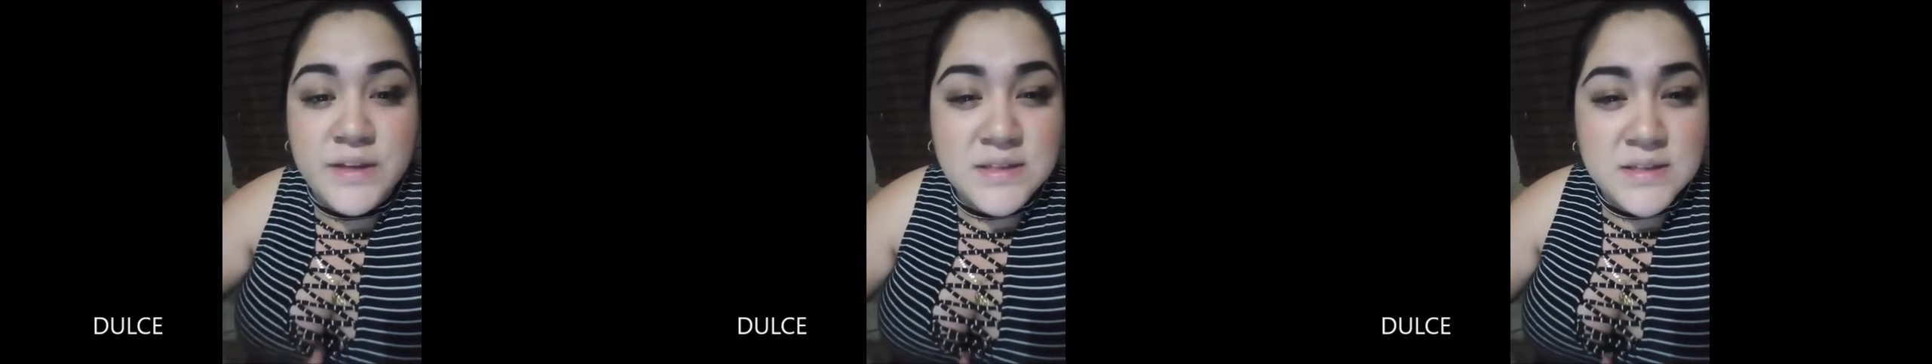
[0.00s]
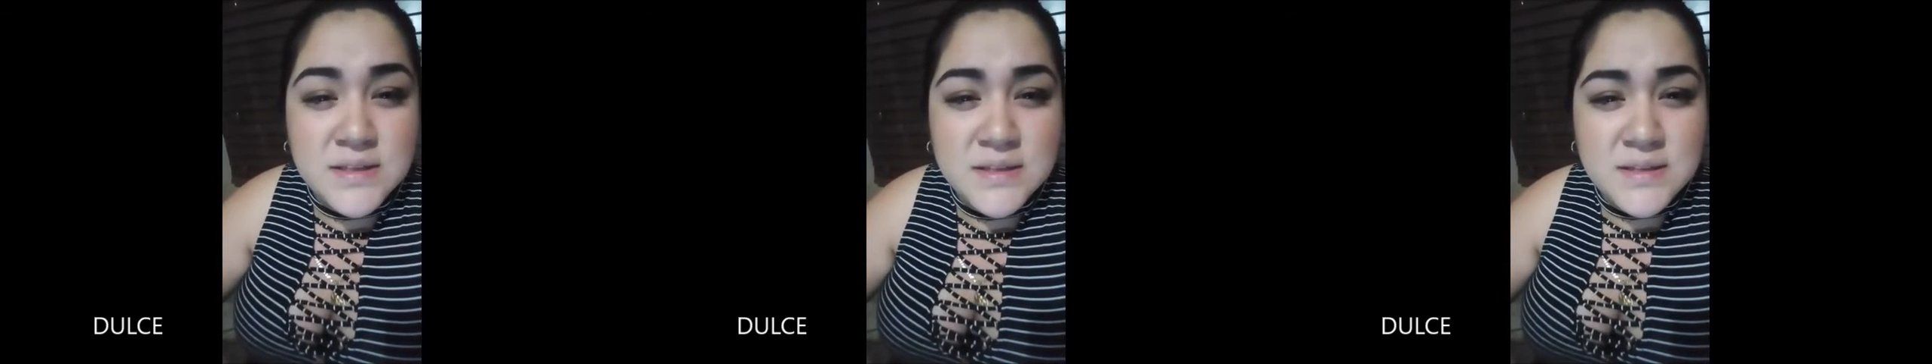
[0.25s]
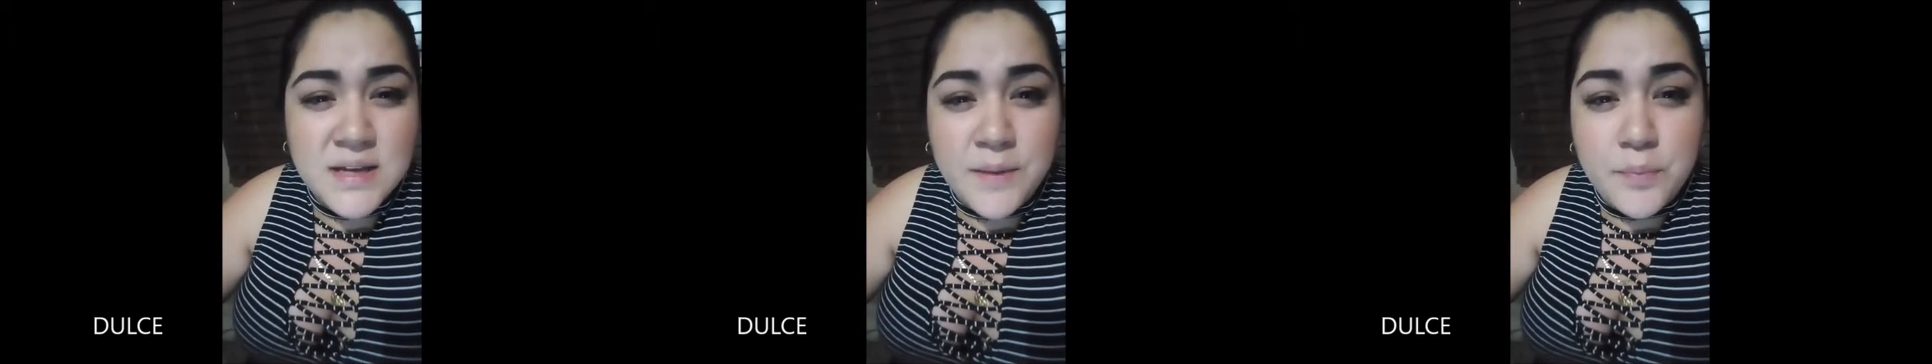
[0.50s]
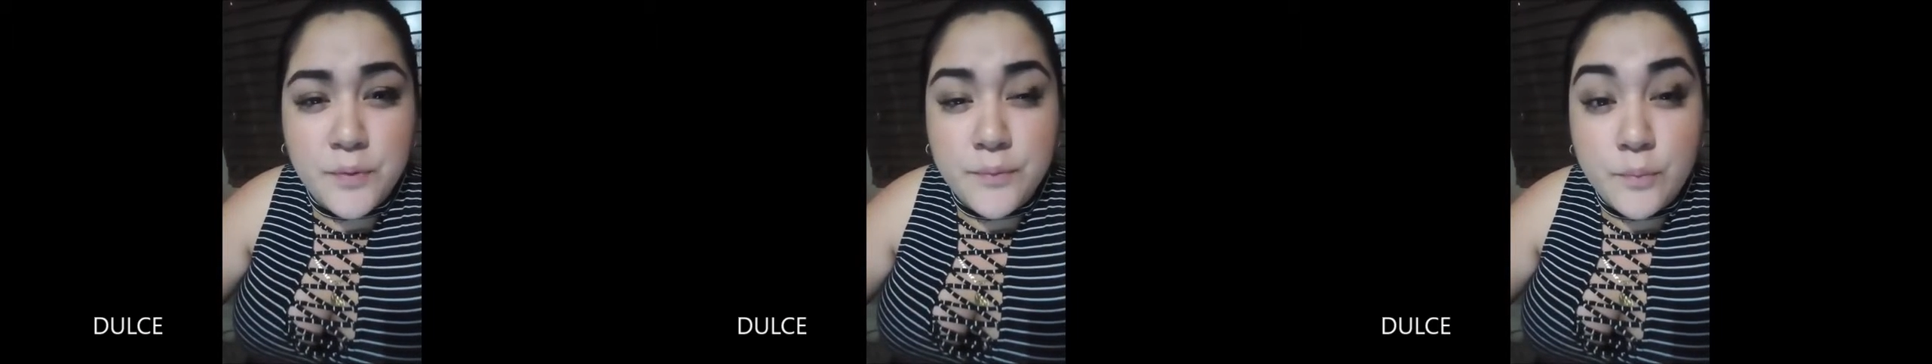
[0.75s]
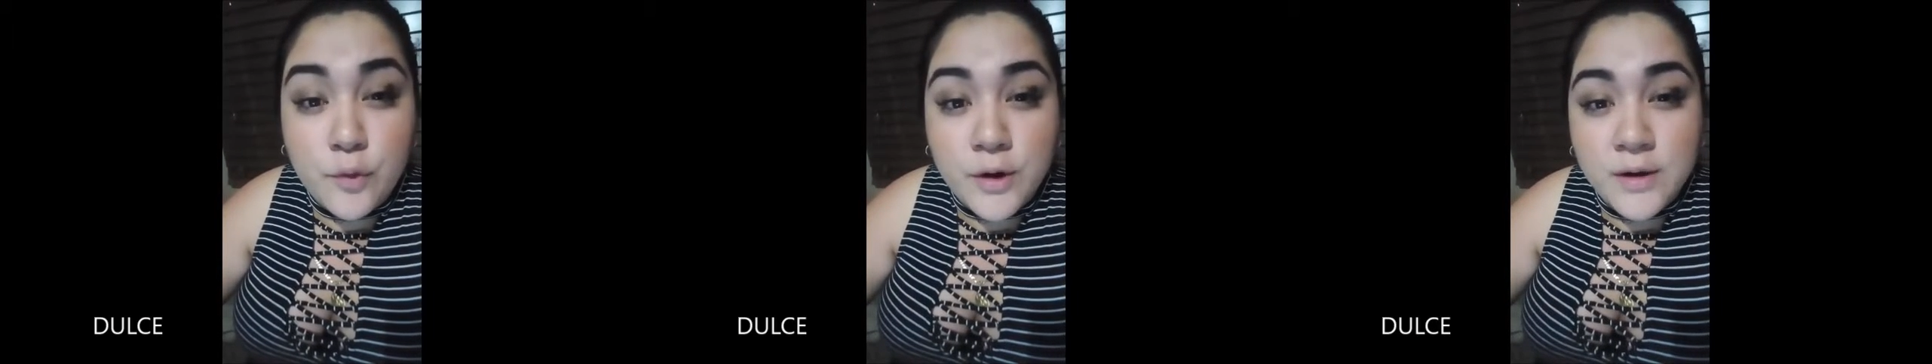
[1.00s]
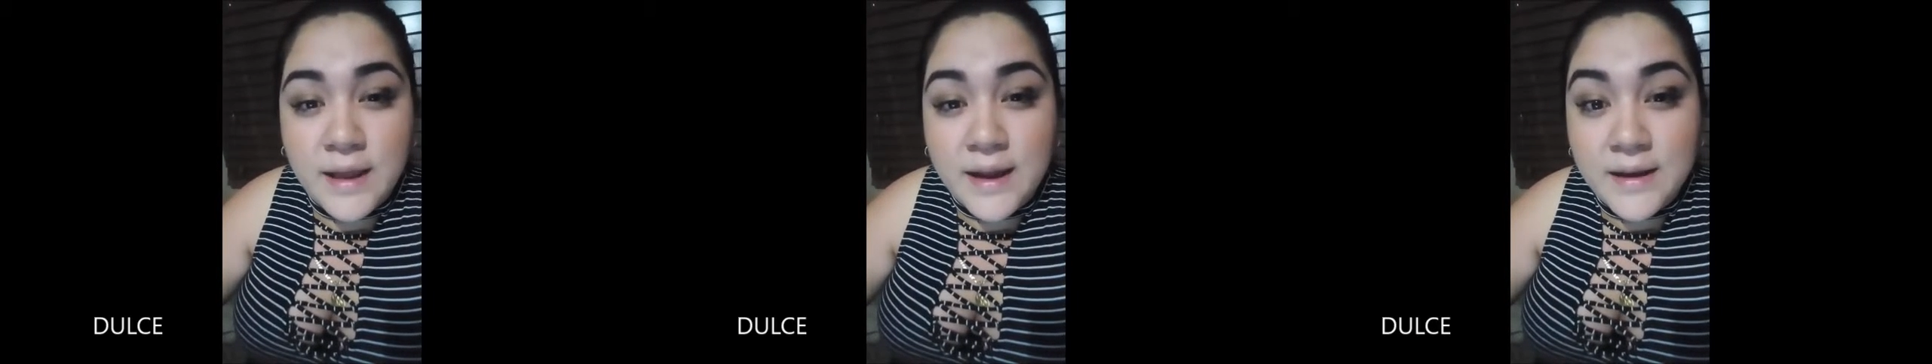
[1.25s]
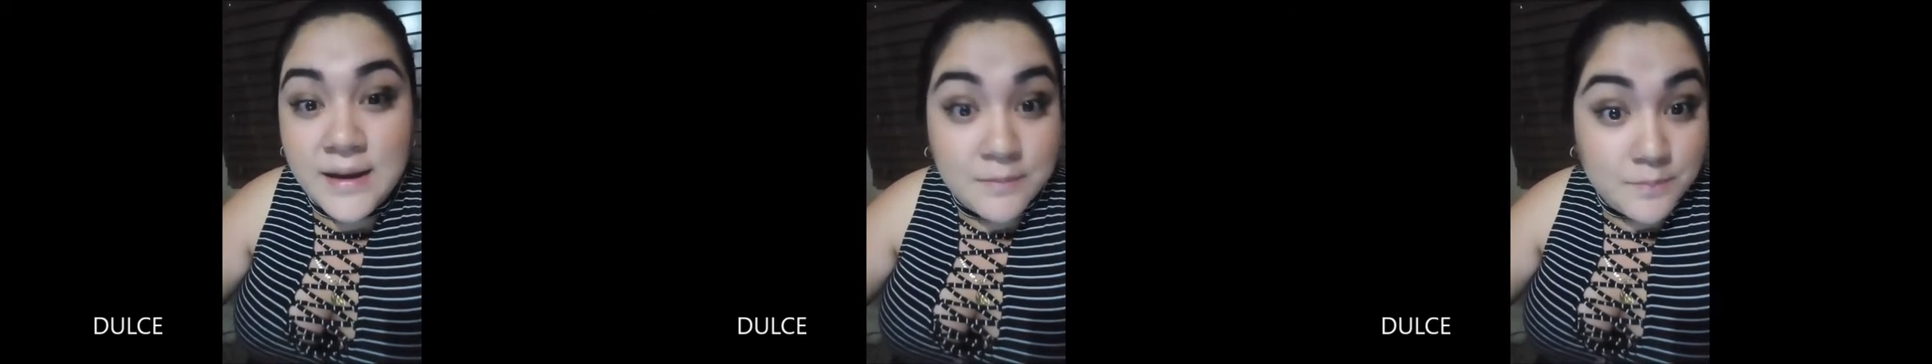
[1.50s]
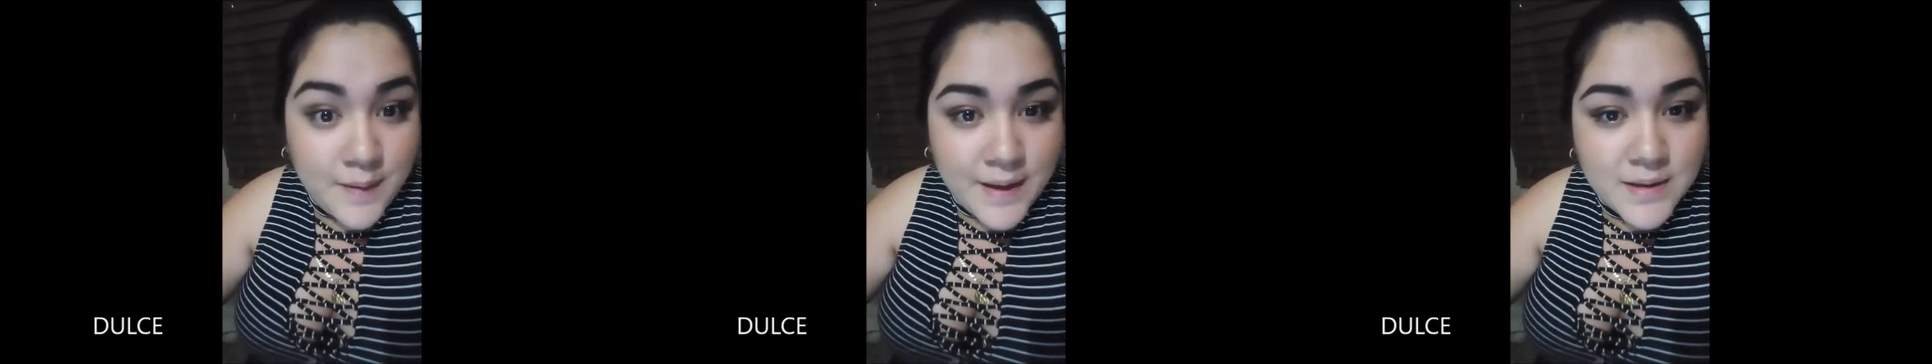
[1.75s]
This is type of more like an
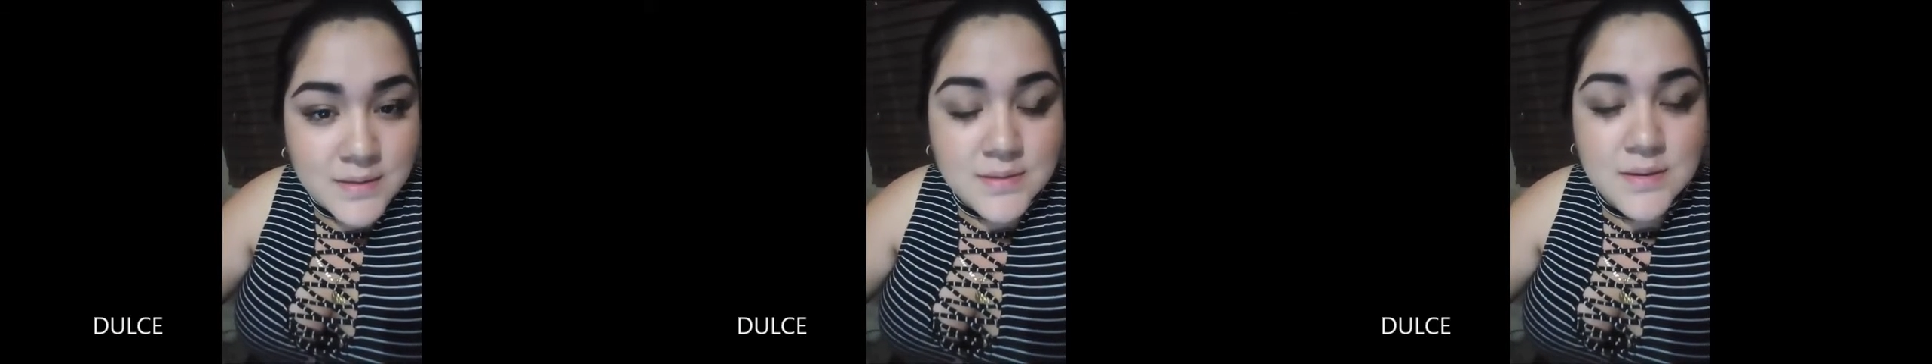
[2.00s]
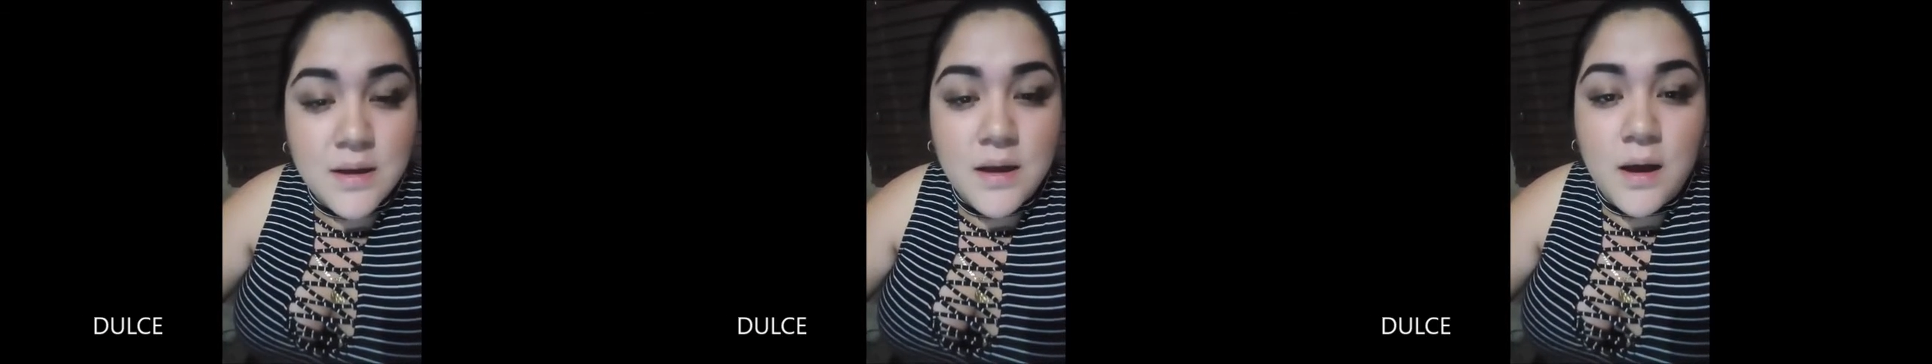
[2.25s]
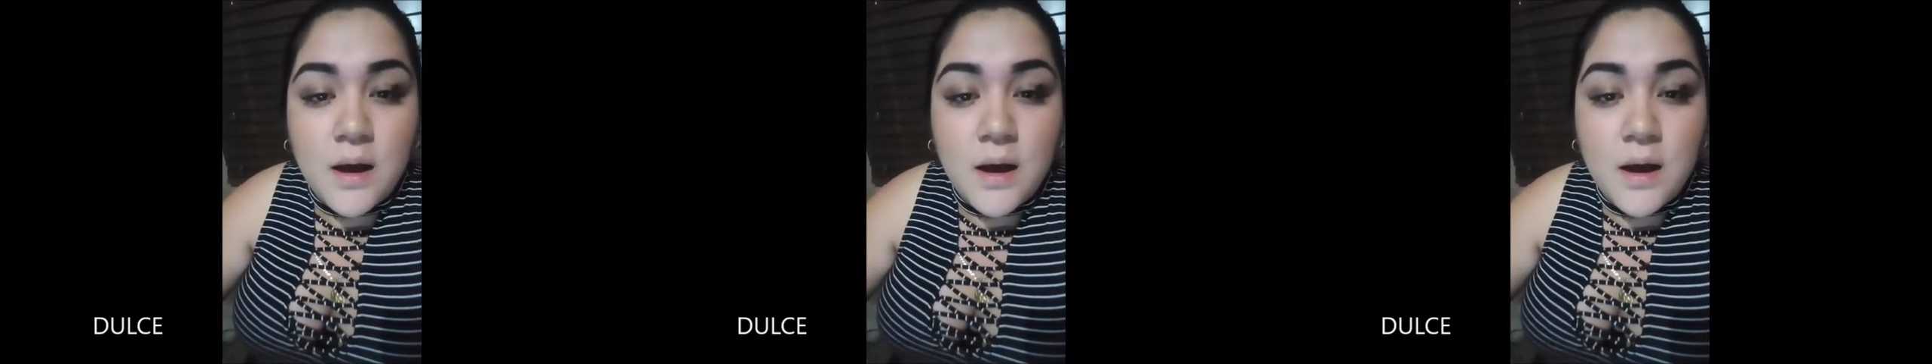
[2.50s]
advance.